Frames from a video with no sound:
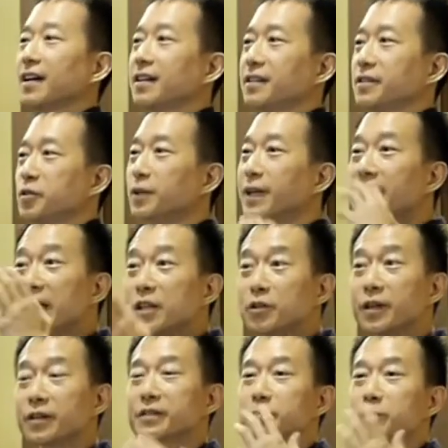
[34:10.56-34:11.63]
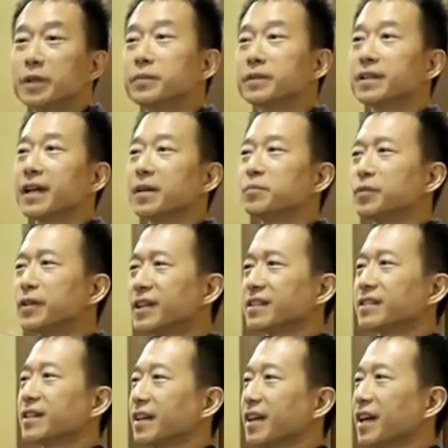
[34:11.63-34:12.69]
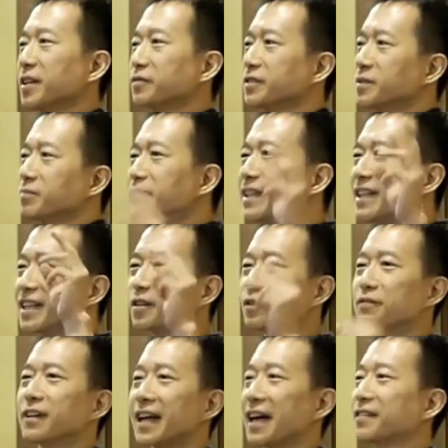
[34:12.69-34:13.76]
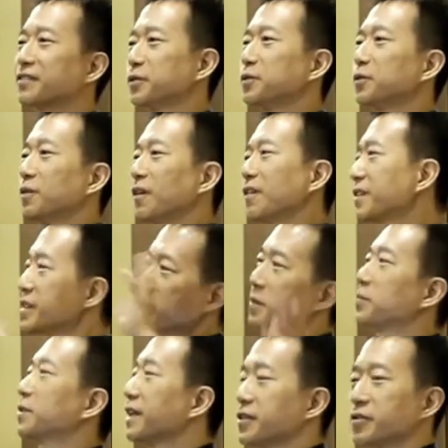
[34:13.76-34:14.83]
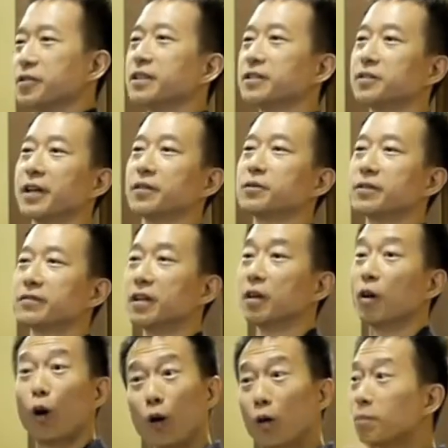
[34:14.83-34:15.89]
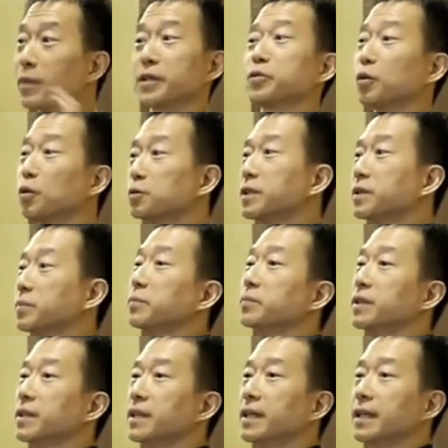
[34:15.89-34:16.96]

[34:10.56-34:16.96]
She'll then interact with people and bring a kind of a meaning of life to all these people that she interact with, all much older people.